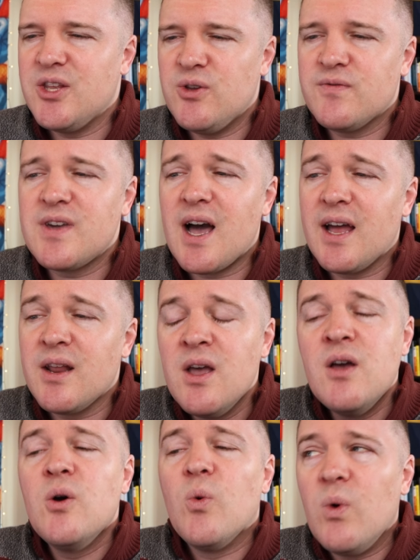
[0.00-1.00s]
You've got
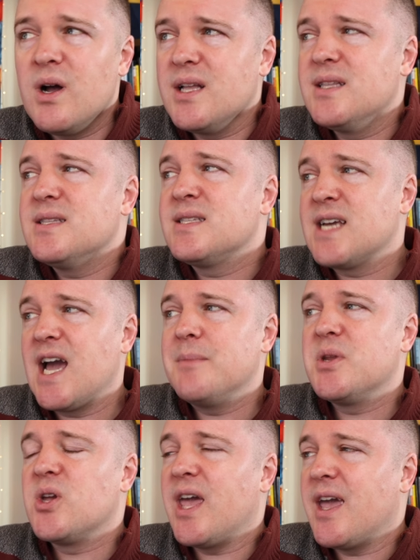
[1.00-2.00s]
one, time
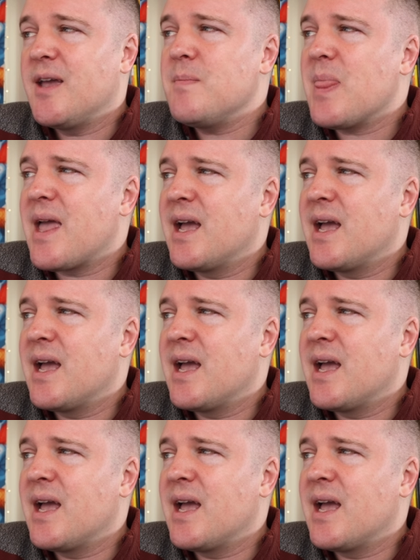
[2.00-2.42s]
decay.